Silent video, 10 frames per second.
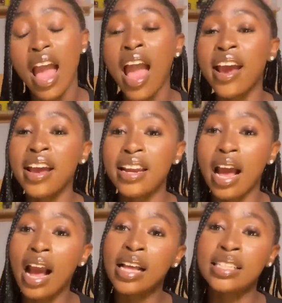I heard
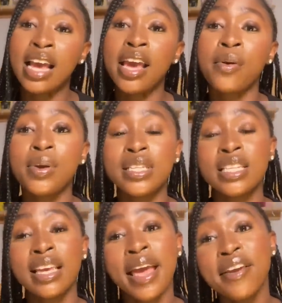that Qatar Airways
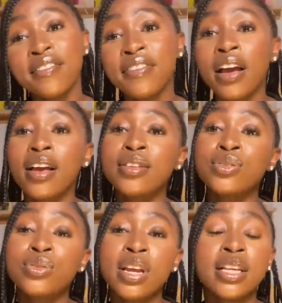gave
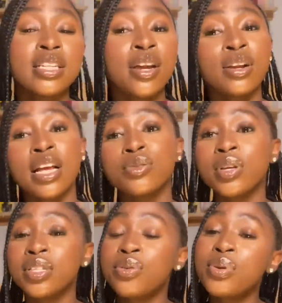students another
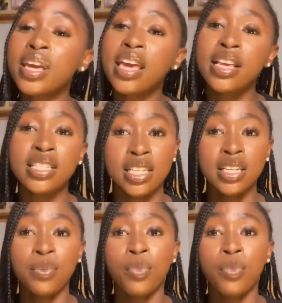23 kg,